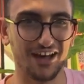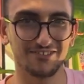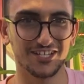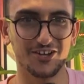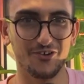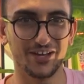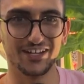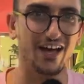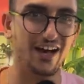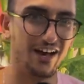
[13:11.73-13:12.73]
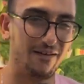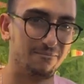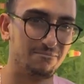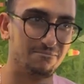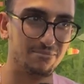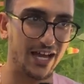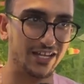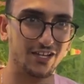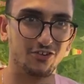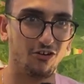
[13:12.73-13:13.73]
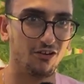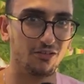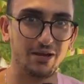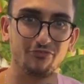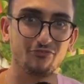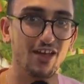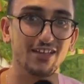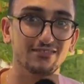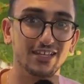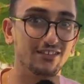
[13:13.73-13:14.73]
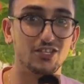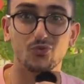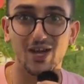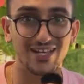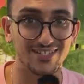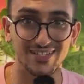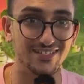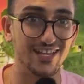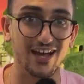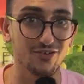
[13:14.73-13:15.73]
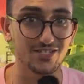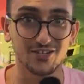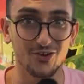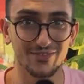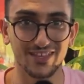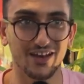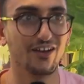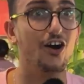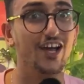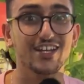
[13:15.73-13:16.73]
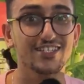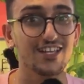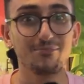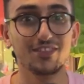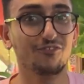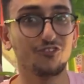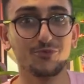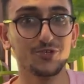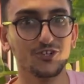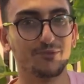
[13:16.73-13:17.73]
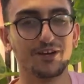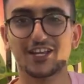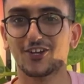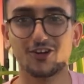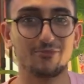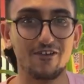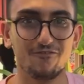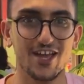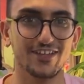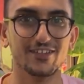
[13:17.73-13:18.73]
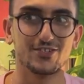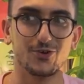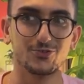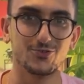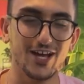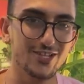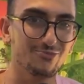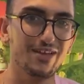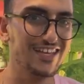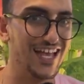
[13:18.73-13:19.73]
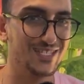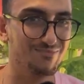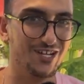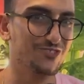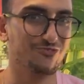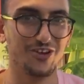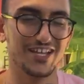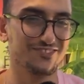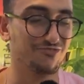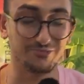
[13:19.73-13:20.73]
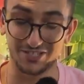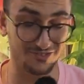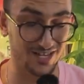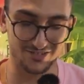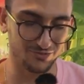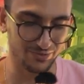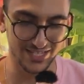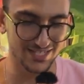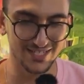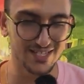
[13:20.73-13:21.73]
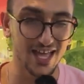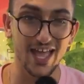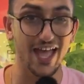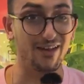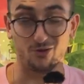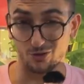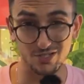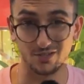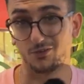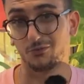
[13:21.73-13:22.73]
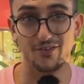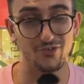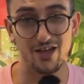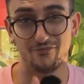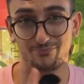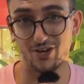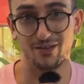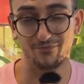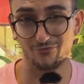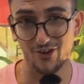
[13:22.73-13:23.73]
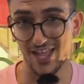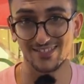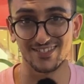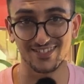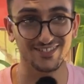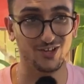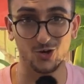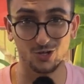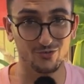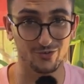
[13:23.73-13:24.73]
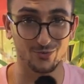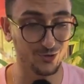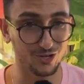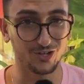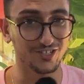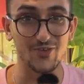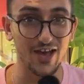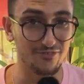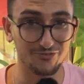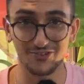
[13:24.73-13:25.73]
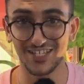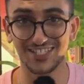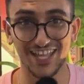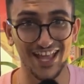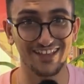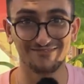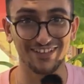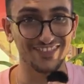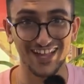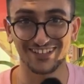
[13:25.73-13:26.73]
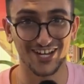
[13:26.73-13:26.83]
how's it going. I can call my friend in the US and see how's it going there. Oh, I need something from Europe. I can call my friend. So try to make as much friends from international places. And also, if you have friends all over the world, you have a free stay in that